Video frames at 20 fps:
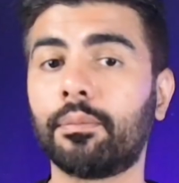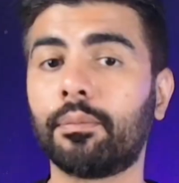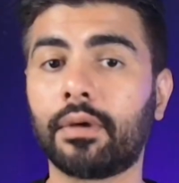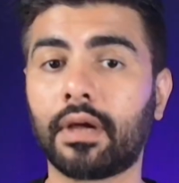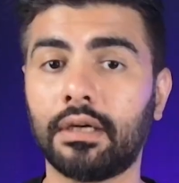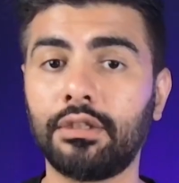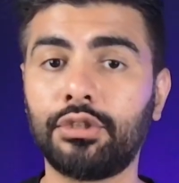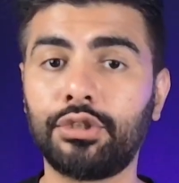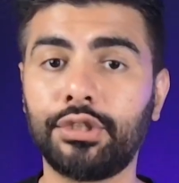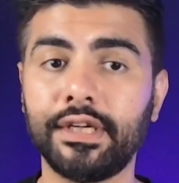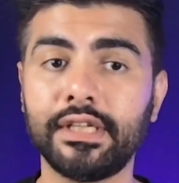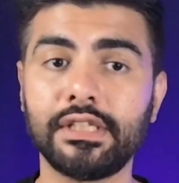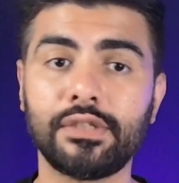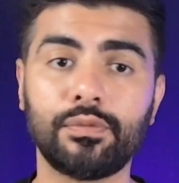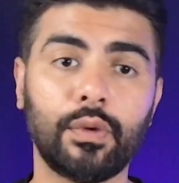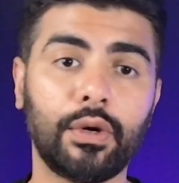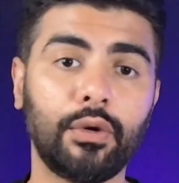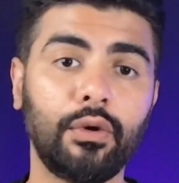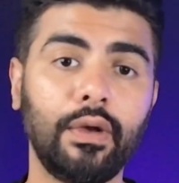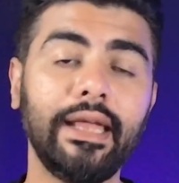from
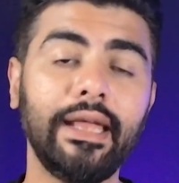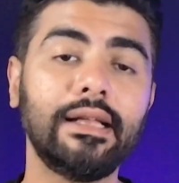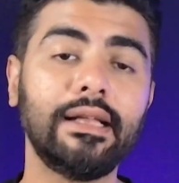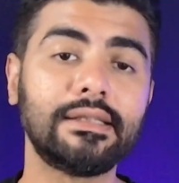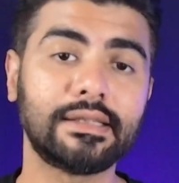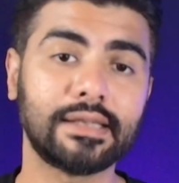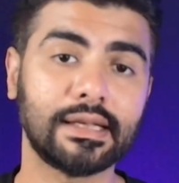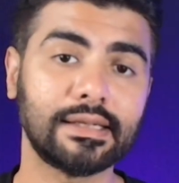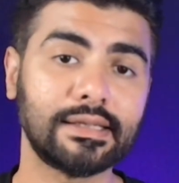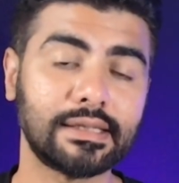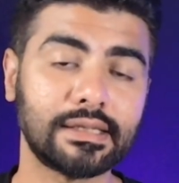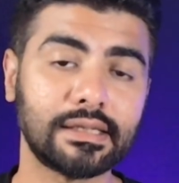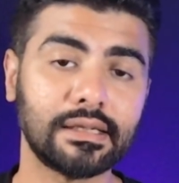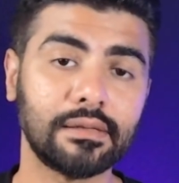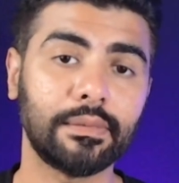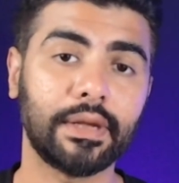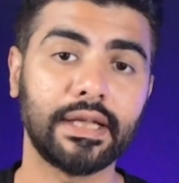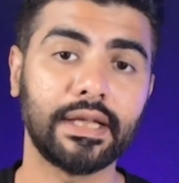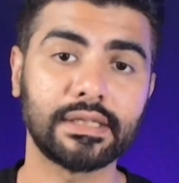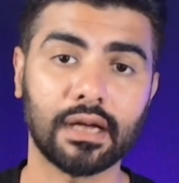countries where legal
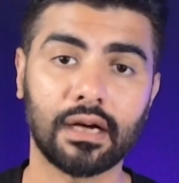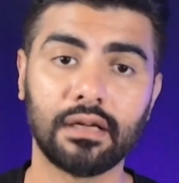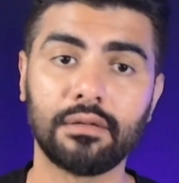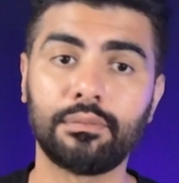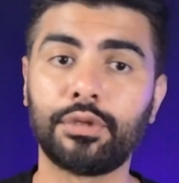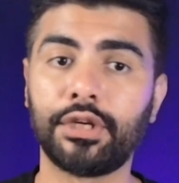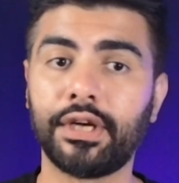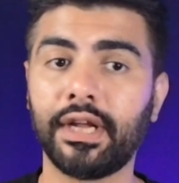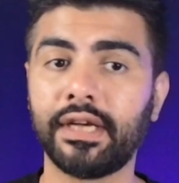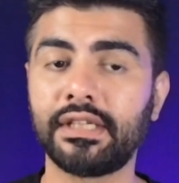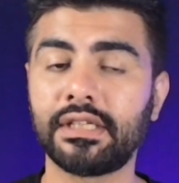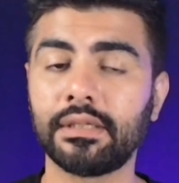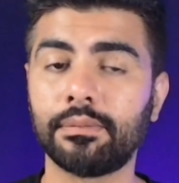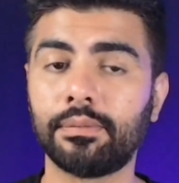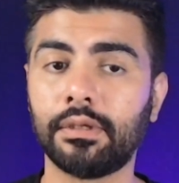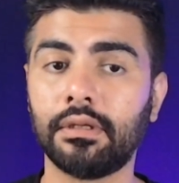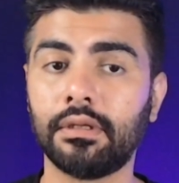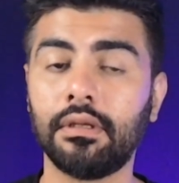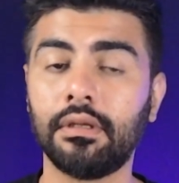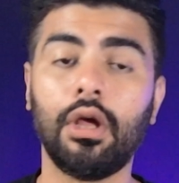system is
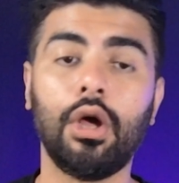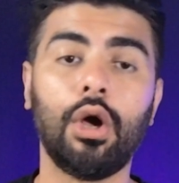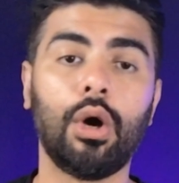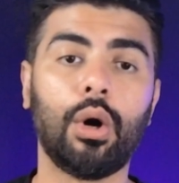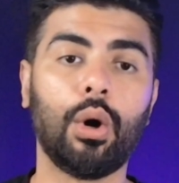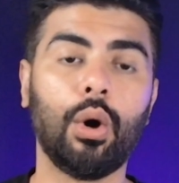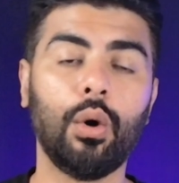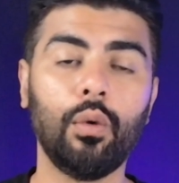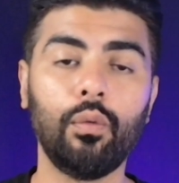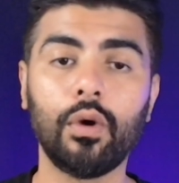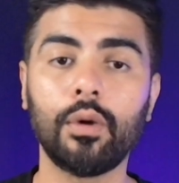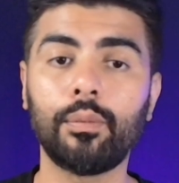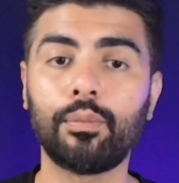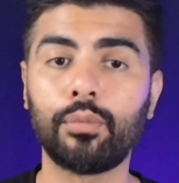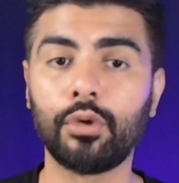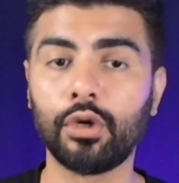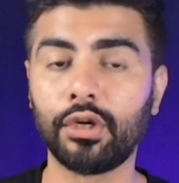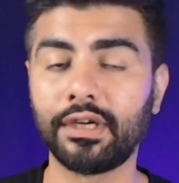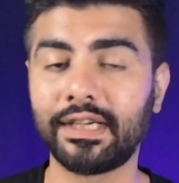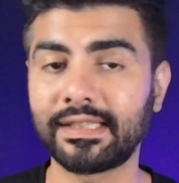unpredictable, over
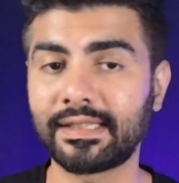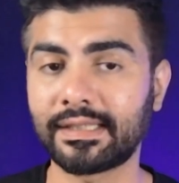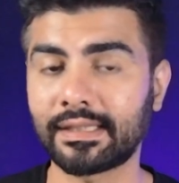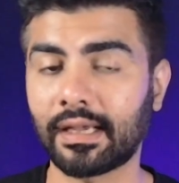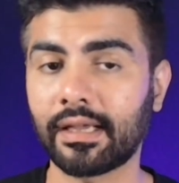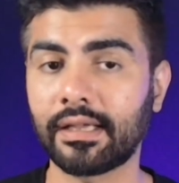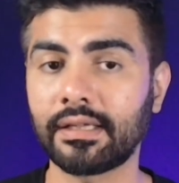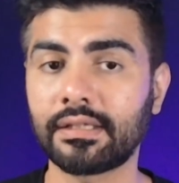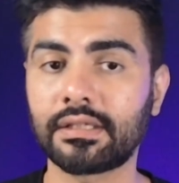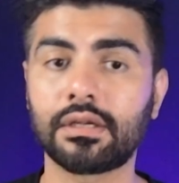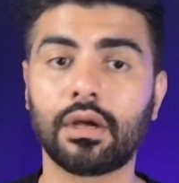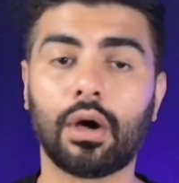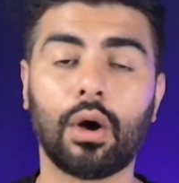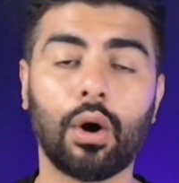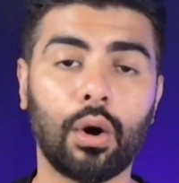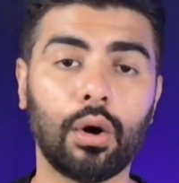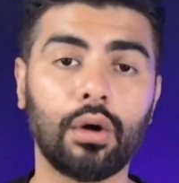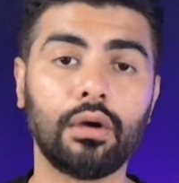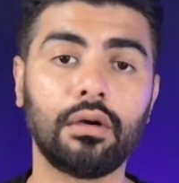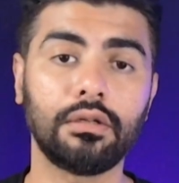politicized,
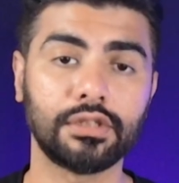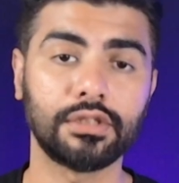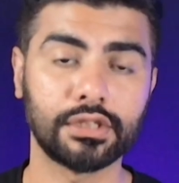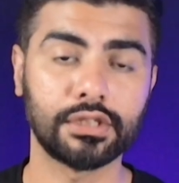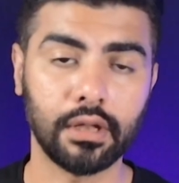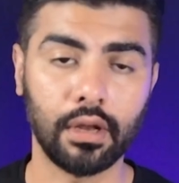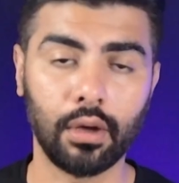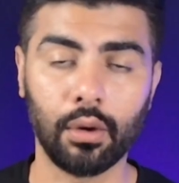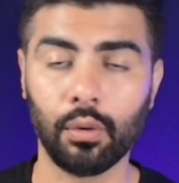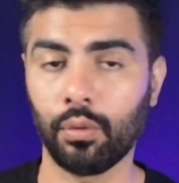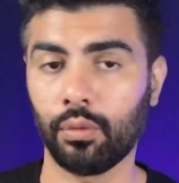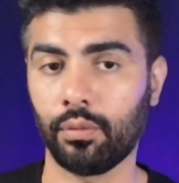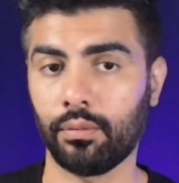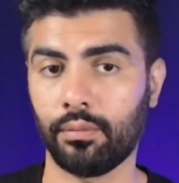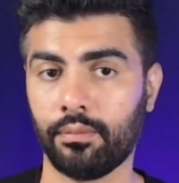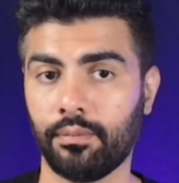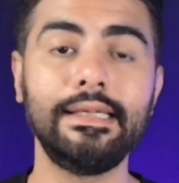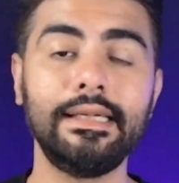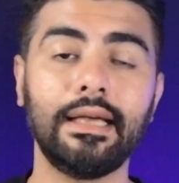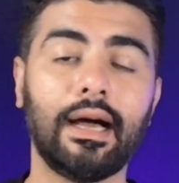or slow.
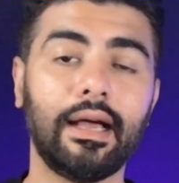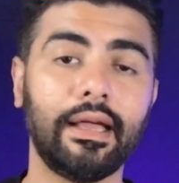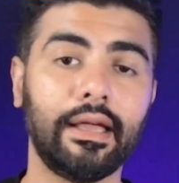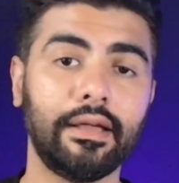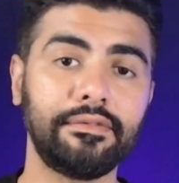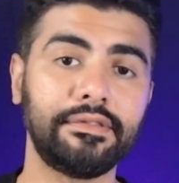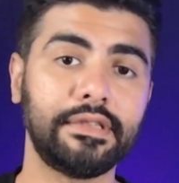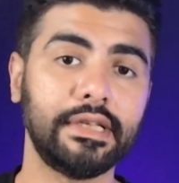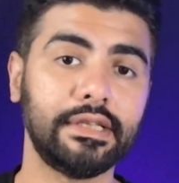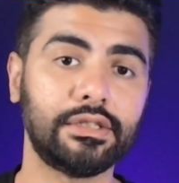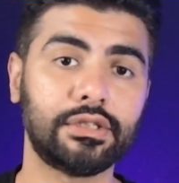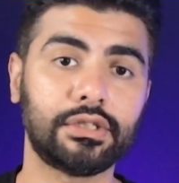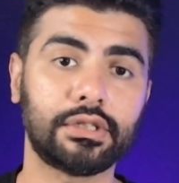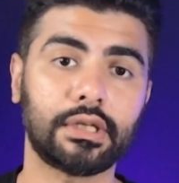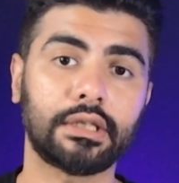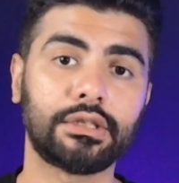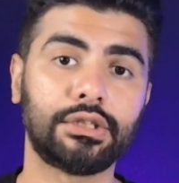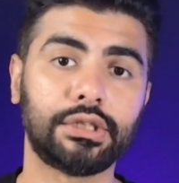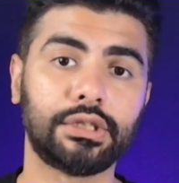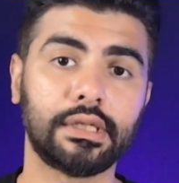DIFC
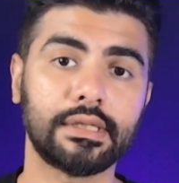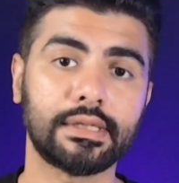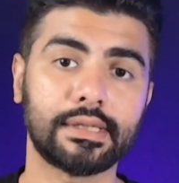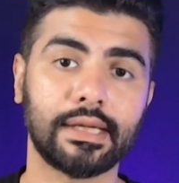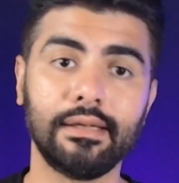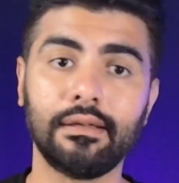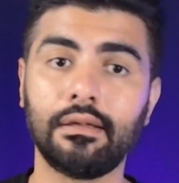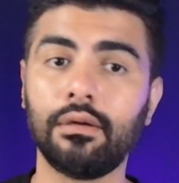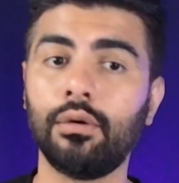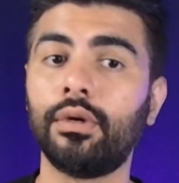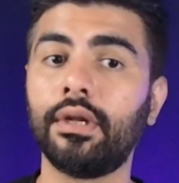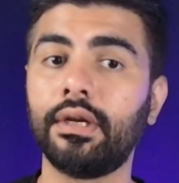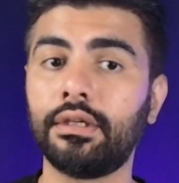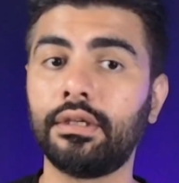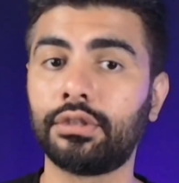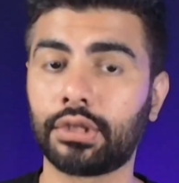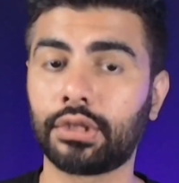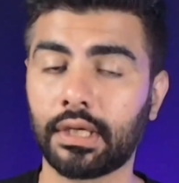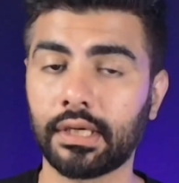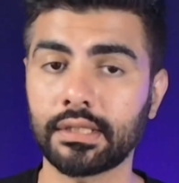structures, including
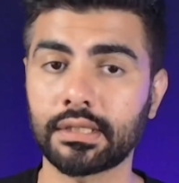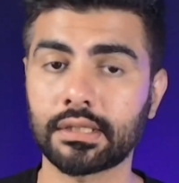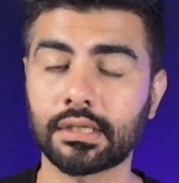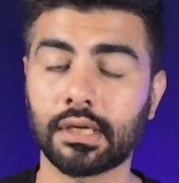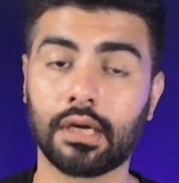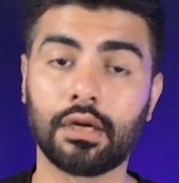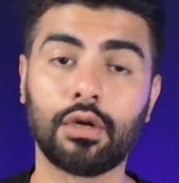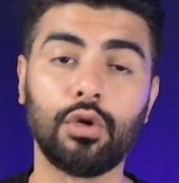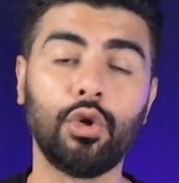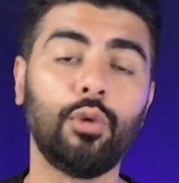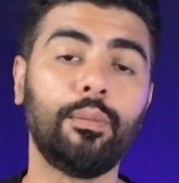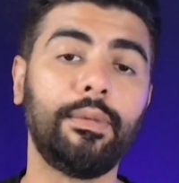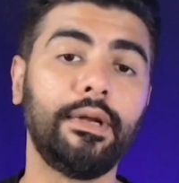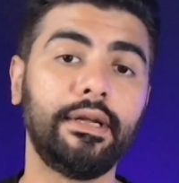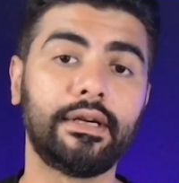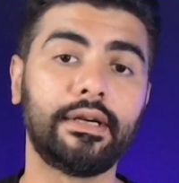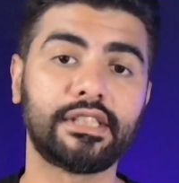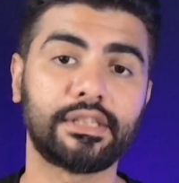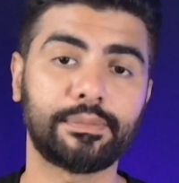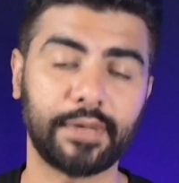trust, are
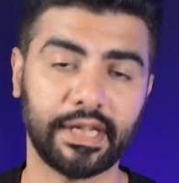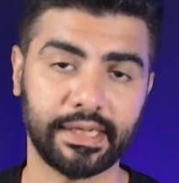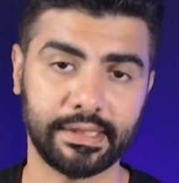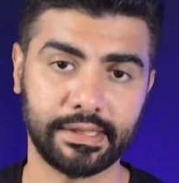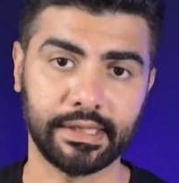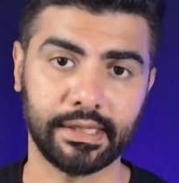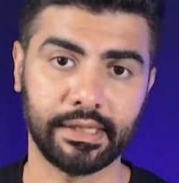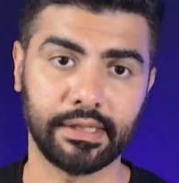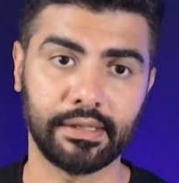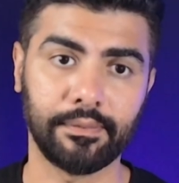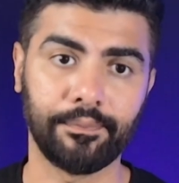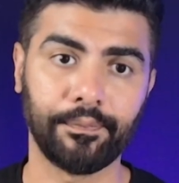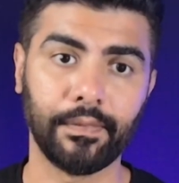globally respected.